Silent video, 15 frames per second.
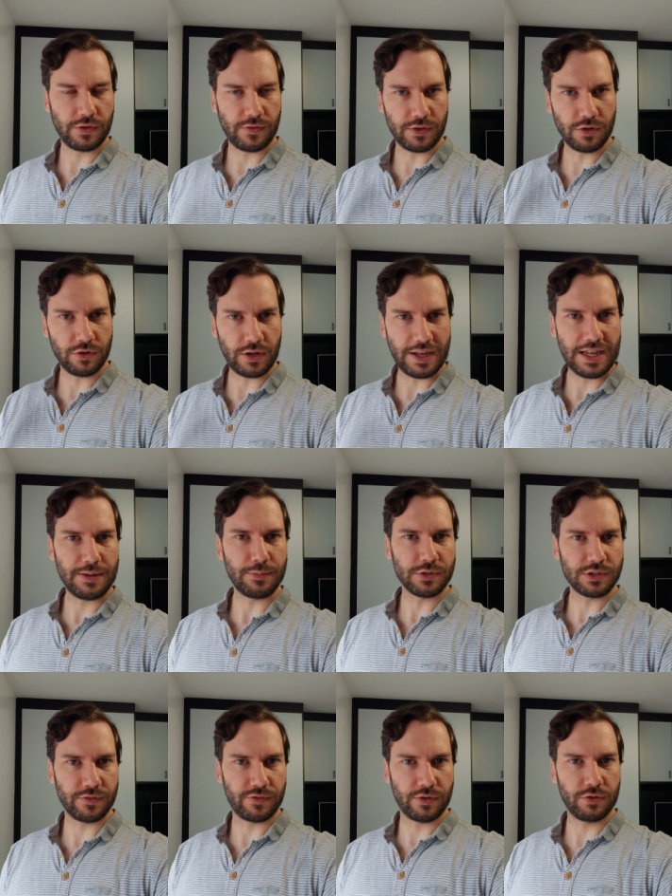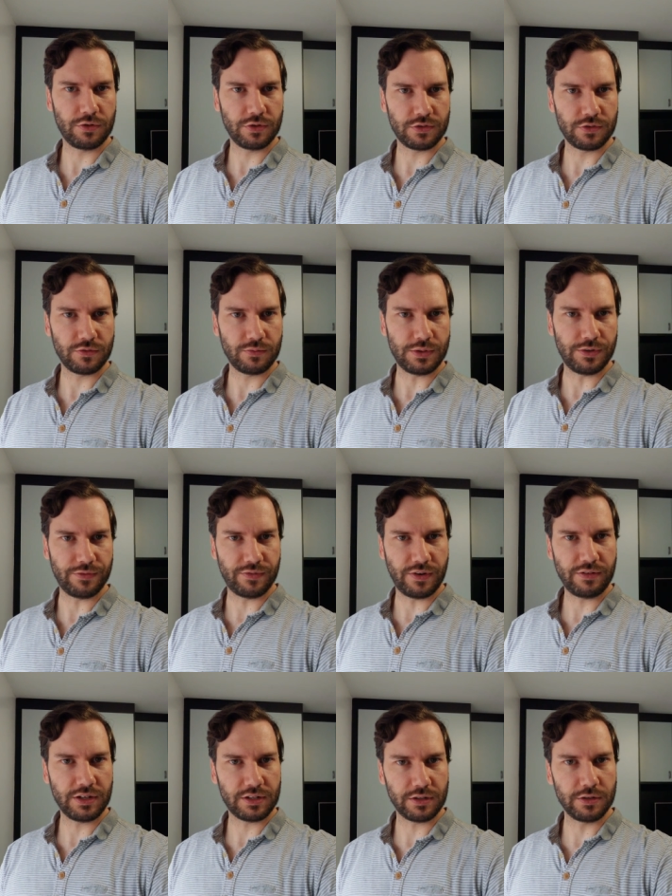if you're not able to focus when you're
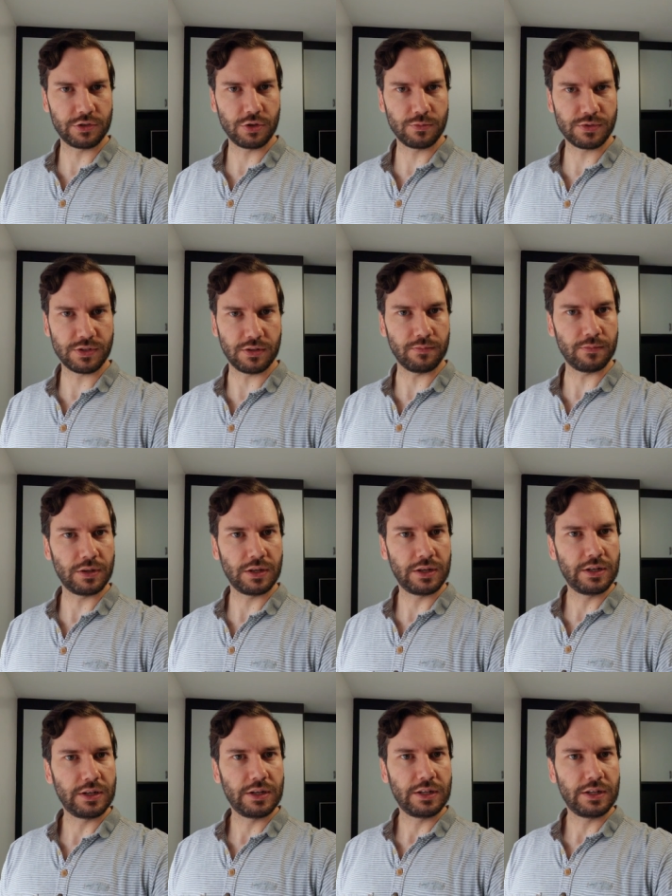very close up to them,